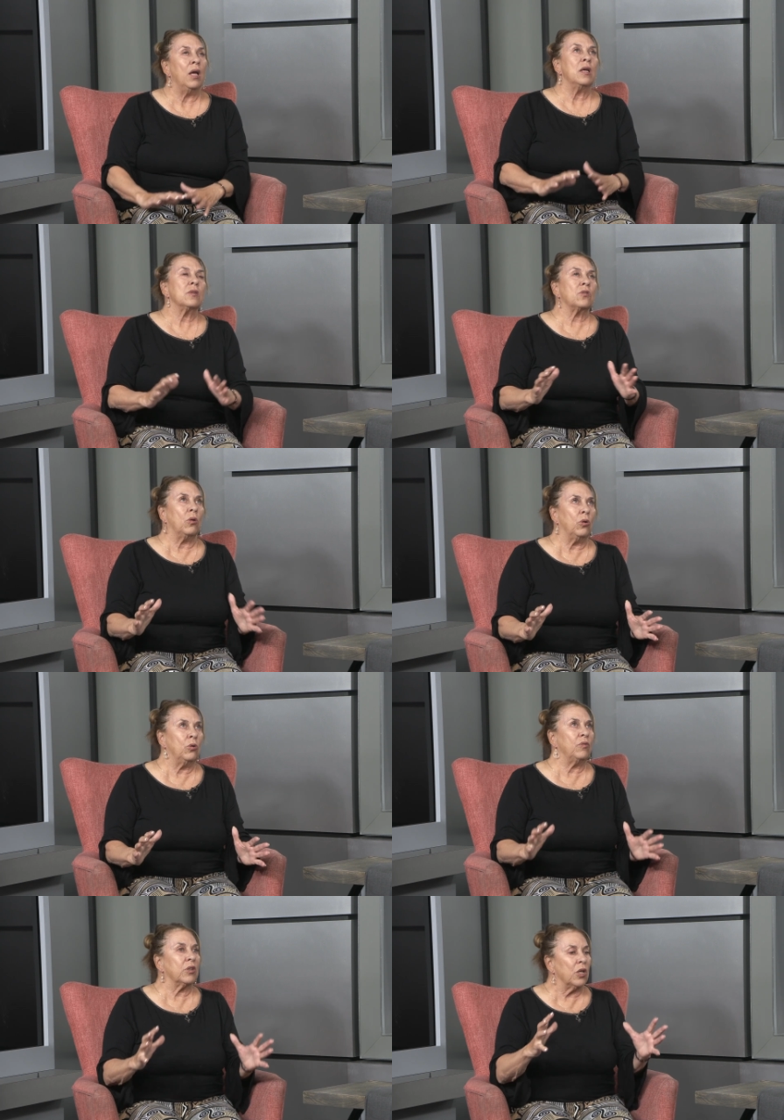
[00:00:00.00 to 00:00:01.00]
So
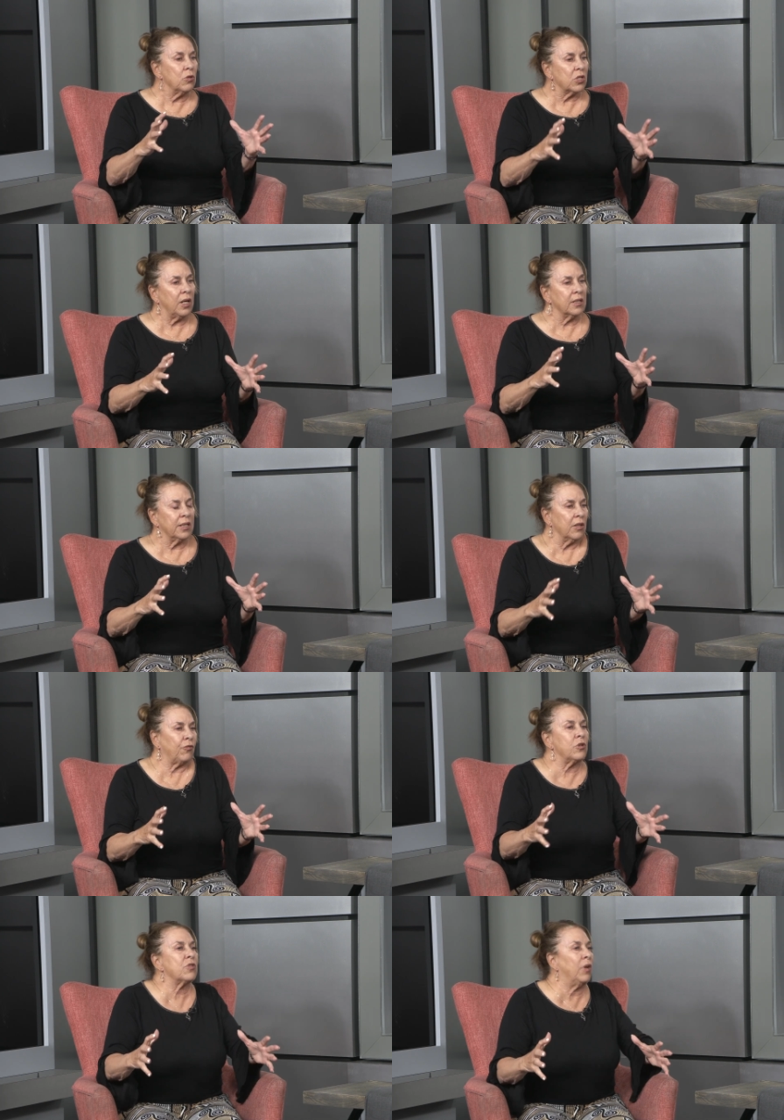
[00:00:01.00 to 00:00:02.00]
if the coaches got together,
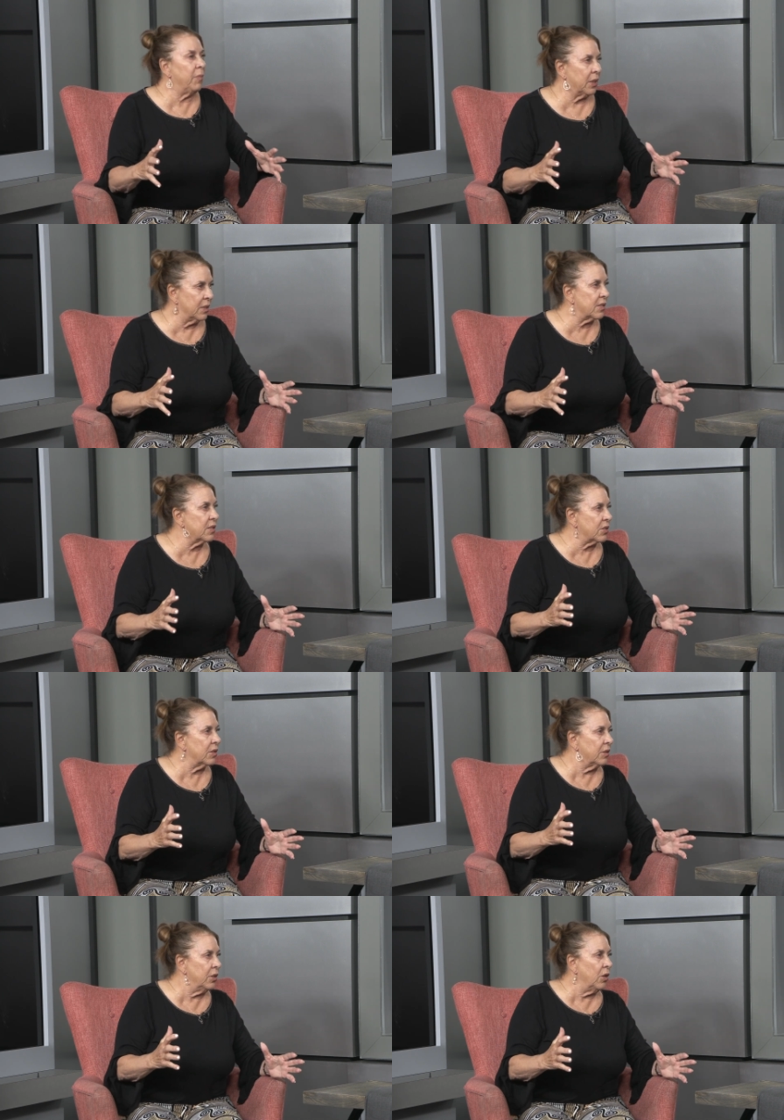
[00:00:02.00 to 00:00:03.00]
first of all, make a decision,
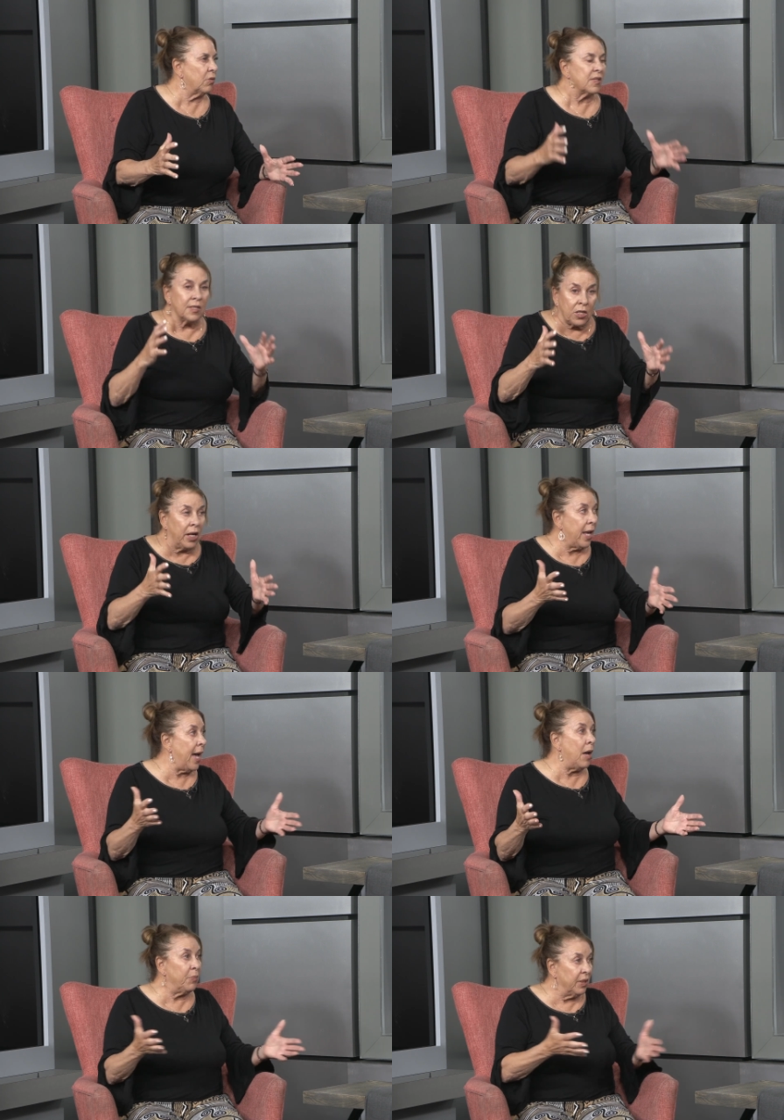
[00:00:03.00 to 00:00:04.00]
because it's going to
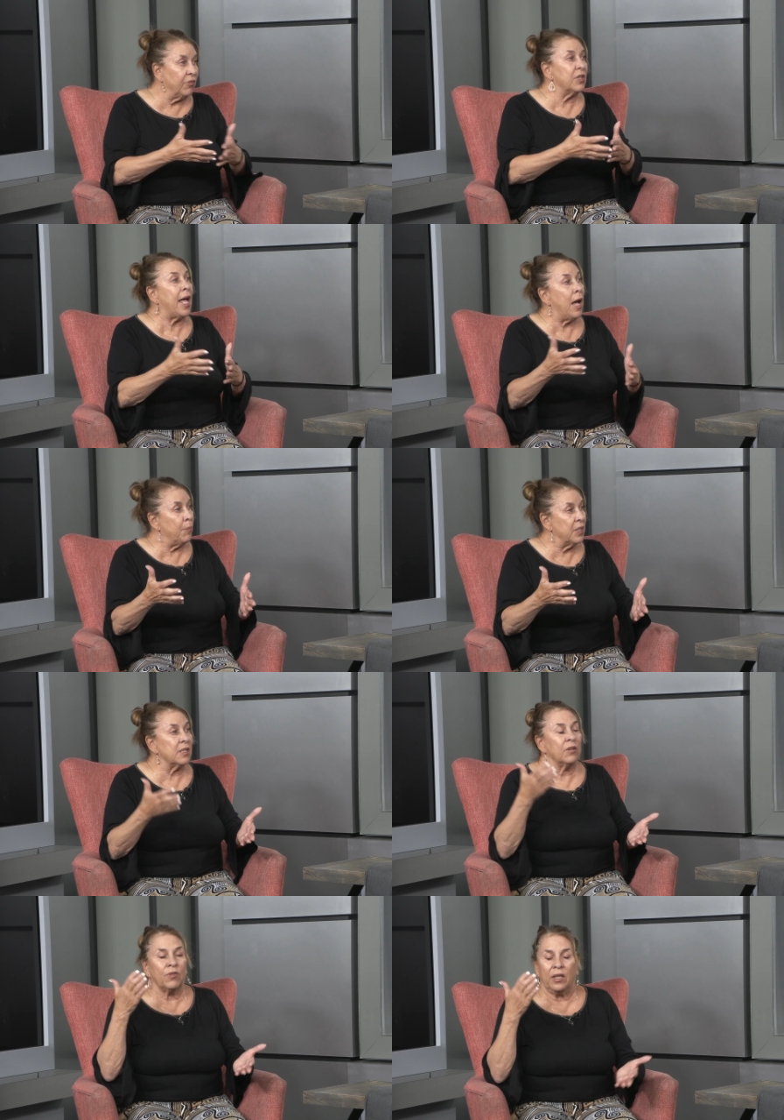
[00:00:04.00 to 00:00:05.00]
happen if it happens,
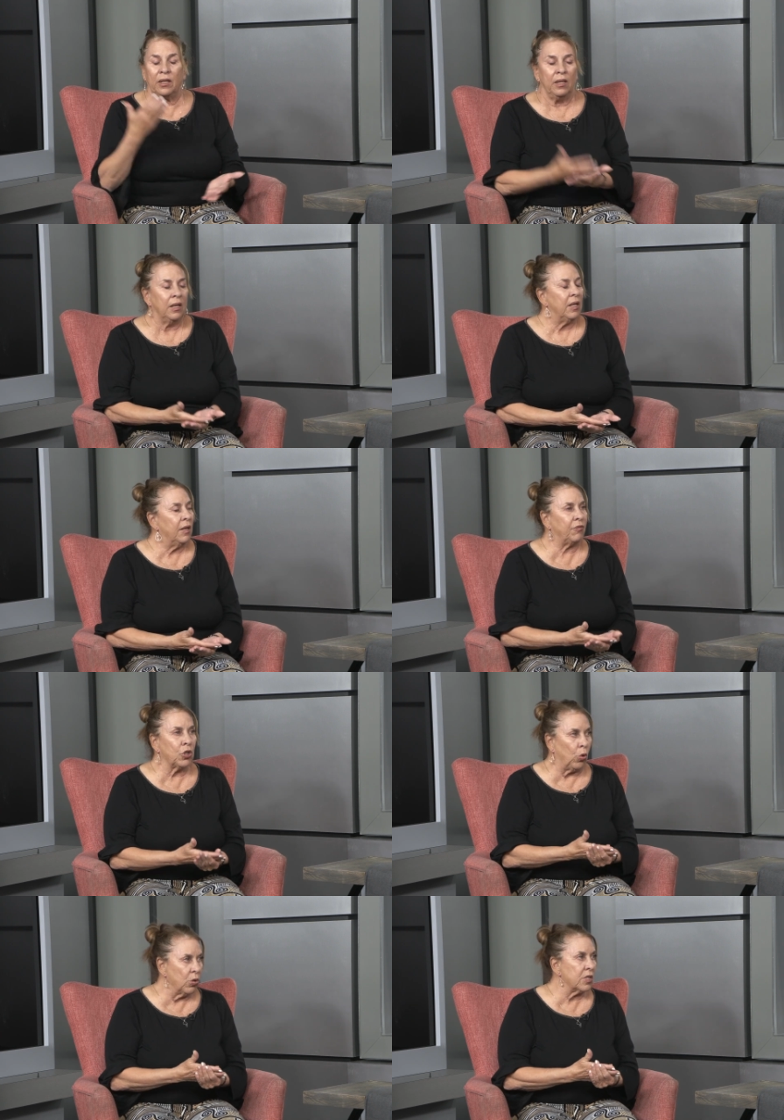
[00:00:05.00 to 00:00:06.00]
if the
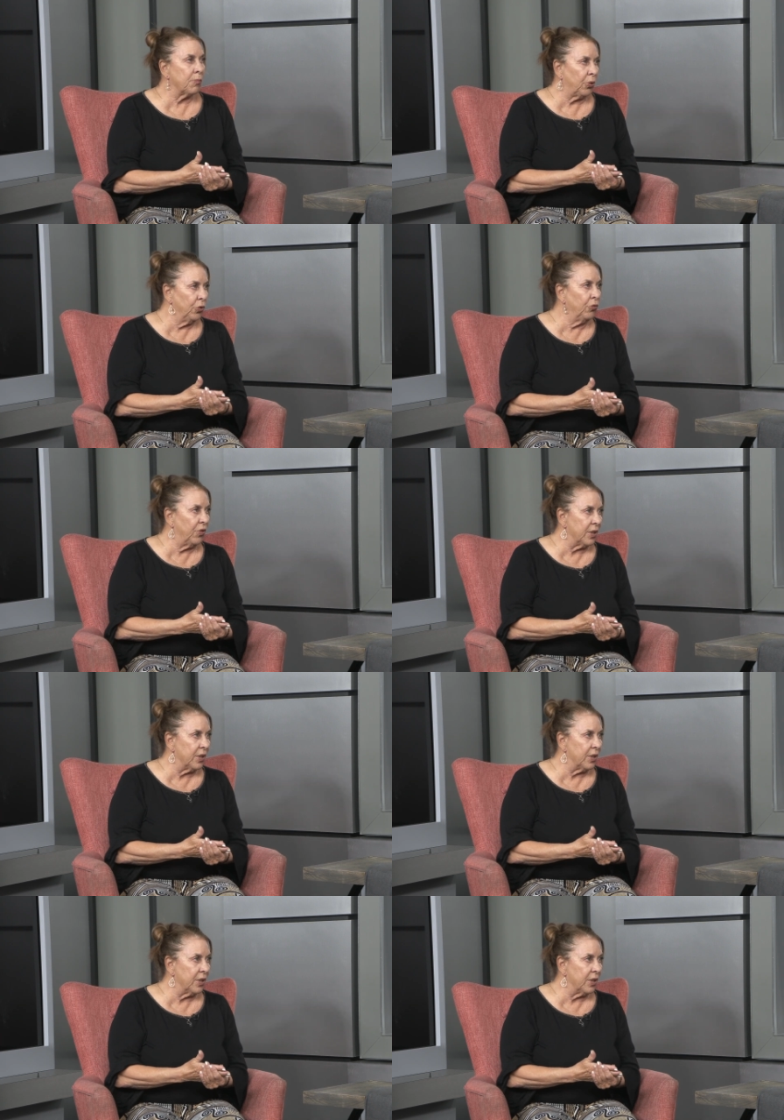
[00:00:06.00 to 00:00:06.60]
courts approve this.